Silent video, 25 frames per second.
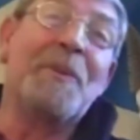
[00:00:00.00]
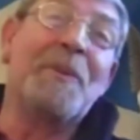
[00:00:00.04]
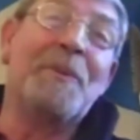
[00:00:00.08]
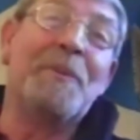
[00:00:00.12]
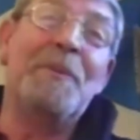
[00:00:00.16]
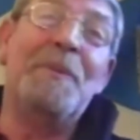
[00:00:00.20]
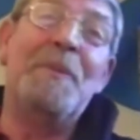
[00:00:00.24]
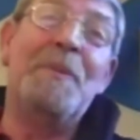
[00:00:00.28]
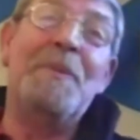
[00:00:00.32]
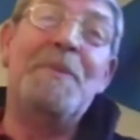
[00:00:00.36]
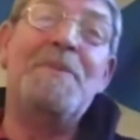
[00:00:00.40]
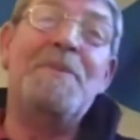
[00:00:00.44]

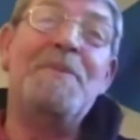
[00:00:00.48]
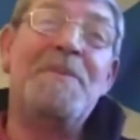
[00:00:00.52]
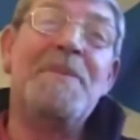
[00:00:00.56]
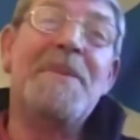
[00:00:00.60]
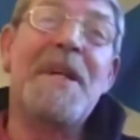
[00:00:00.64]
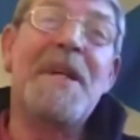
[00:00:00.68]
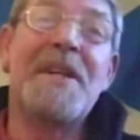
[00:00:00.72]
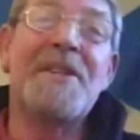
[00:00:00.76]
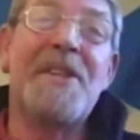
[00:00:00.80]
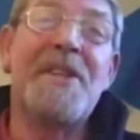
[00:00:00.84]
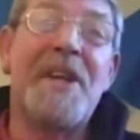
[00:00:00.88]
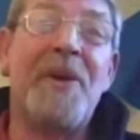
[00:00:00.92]
so,
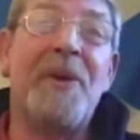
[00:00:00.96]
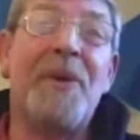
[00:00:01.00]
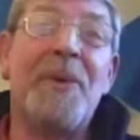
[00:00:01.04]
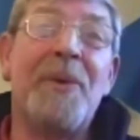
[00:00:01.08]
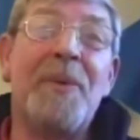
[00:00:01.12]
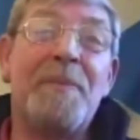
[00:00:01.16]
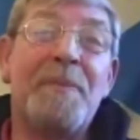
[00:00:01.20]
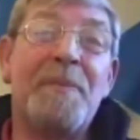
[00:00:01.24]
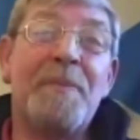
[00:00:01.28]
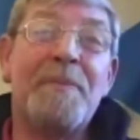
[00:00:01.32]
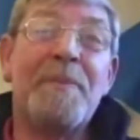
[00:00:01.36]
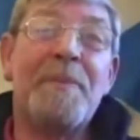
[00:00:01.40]
as you
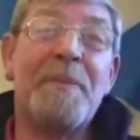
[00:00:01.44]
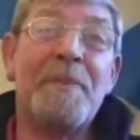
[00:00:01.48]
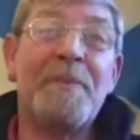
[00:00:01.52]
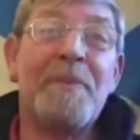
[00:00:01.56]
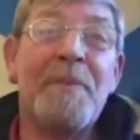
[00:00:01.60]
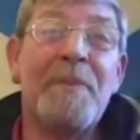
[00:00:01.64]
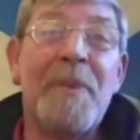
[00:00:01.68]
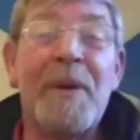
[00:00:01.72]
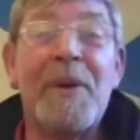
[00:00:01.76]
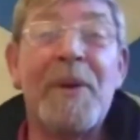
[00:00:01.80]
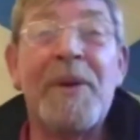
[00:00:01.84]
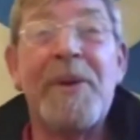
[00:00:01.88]
know,
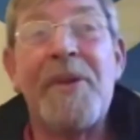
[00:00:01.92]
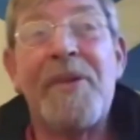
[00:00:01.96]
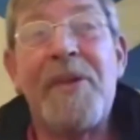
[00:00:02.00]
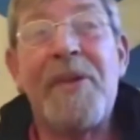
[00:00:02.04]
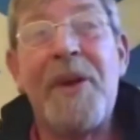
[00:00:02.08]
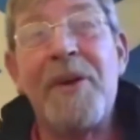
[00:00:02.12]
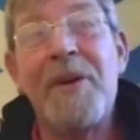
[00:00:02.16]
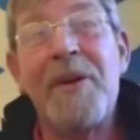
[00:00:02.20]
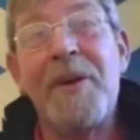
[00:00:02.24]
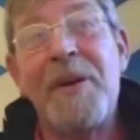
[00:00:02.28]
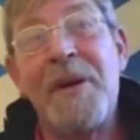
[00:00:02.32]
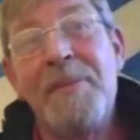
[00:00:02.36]
we're out the
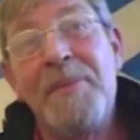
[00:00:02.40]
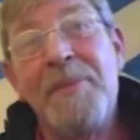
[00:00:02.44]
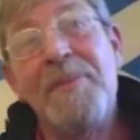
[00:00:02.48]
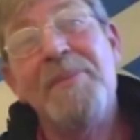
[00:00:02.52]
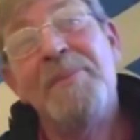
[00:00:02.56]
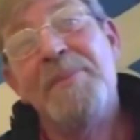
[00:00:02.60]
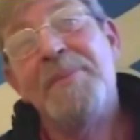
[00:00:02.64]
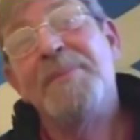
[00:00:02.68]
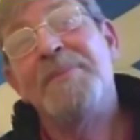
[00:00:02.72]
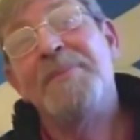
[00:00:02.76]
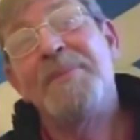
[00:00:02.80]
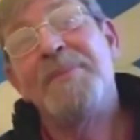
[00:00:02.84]
truck.
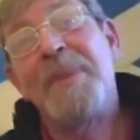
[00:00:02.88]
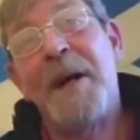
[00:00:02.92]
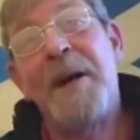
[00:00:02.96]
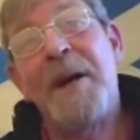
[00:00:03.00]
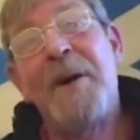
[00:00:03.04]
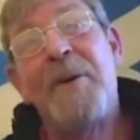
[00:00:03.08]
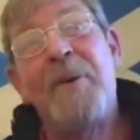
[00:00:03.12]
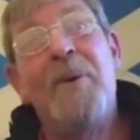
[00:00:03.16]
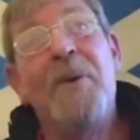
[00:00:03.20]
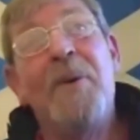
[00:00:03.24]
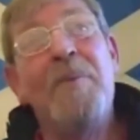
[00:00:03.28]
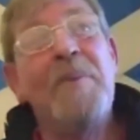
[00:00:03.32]
We're
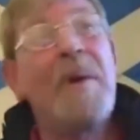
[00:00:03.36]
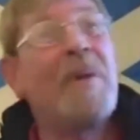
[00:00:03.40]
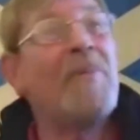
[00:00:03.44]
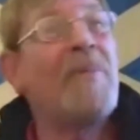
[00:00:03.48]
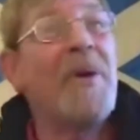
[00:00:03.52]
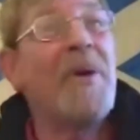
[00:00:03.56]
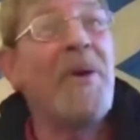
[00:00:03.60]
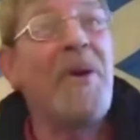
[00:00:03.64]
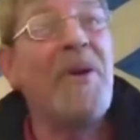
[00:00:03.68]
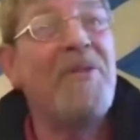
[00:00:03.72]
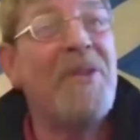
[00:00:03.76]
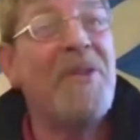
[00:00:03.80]
at home
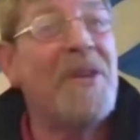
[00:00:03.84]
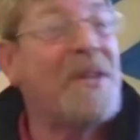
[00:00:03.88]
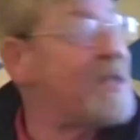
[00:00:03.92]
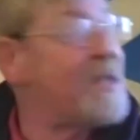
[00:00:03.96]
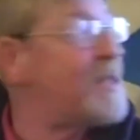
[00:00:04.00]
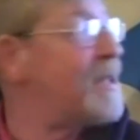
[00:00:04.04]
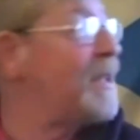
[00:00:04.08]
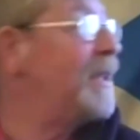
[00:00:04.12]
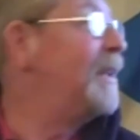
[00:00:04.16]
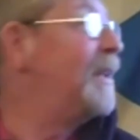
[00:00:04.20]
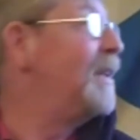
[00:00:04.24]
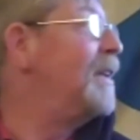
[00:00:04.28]
in our office.
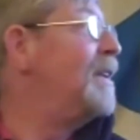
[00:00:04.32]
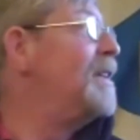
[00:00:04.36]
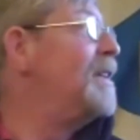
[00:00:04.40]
